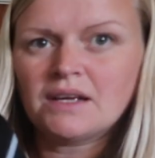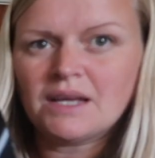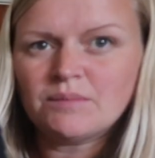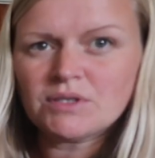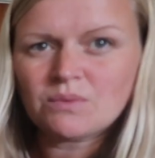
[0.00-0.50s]

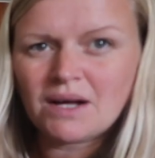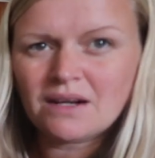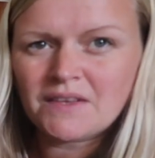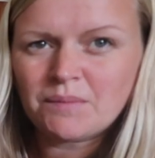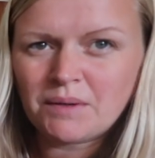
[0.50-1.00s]
him as
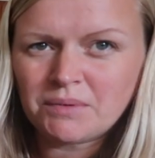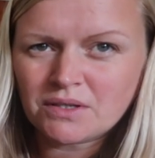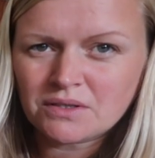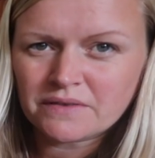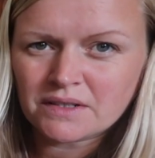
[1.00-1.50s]
well. They may be
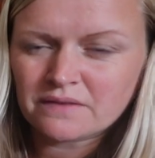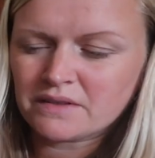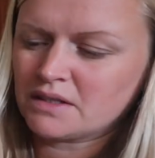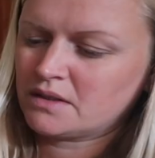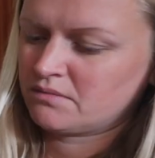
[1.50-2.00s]
useful
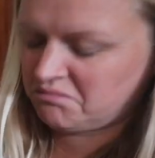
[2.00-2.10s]
for,